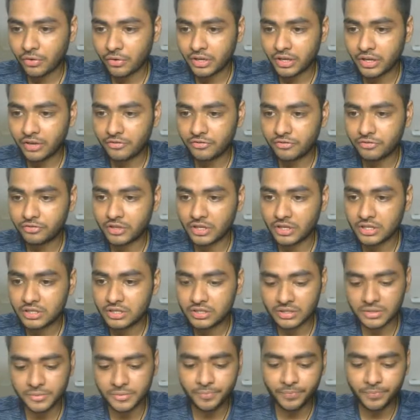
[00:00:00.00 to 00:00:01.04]
give
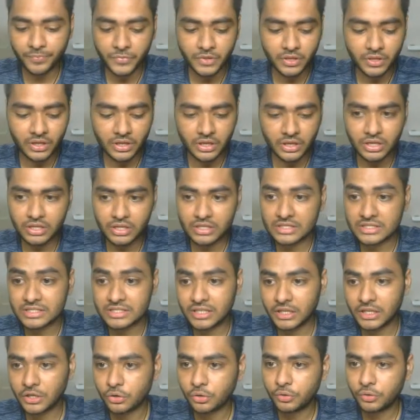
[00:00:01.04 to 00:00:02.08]
this
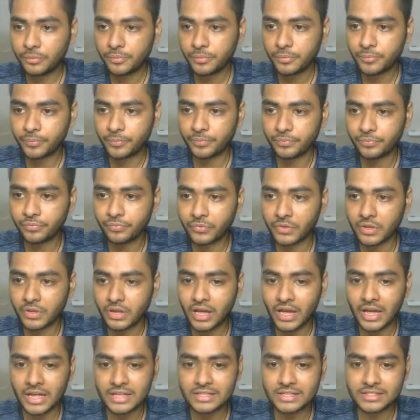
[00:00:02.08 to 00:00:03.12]
0
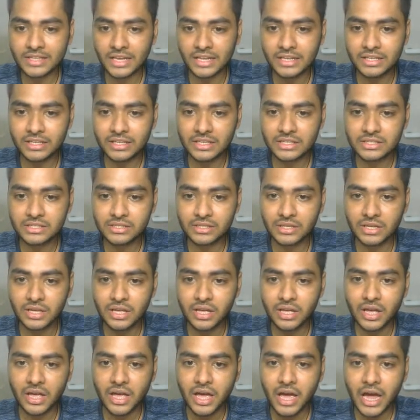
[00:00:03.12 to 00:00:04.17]
and send this,
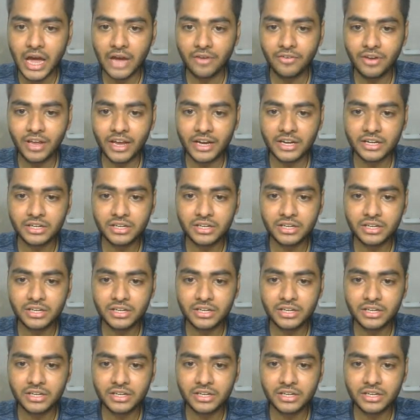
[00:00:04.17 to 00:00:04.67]
I will get a